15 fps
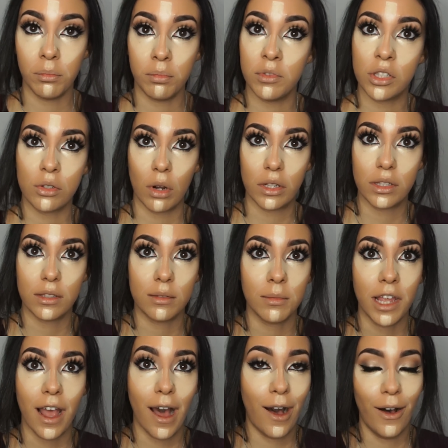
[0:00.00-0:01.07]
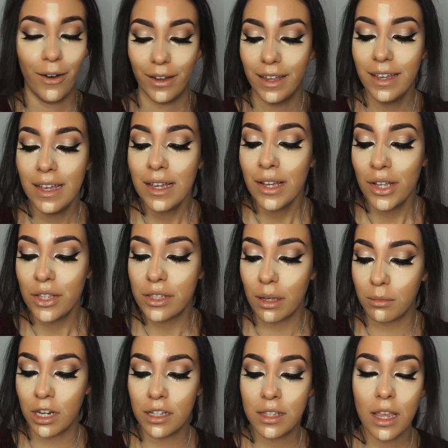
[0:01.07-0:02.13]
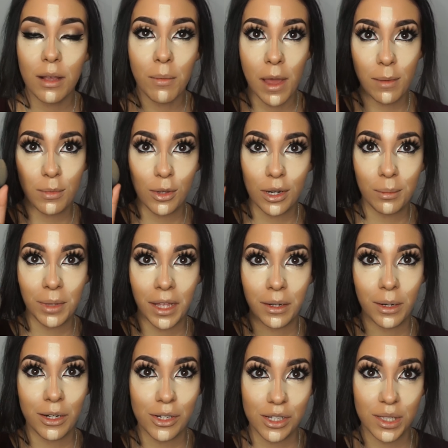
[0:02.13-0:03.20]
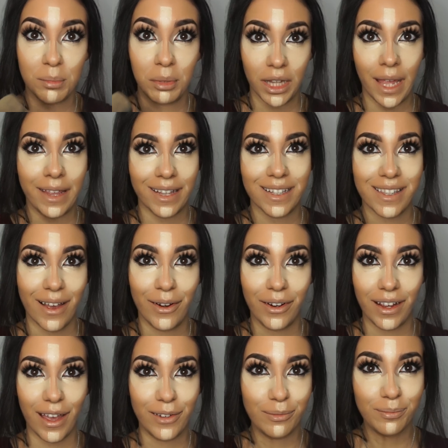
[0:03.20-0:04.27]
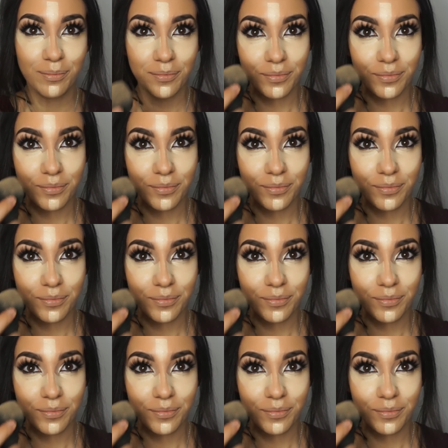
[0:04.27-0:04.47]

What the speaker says: stresses me out. So I'm gonna take my beauty blender and just blend this out again.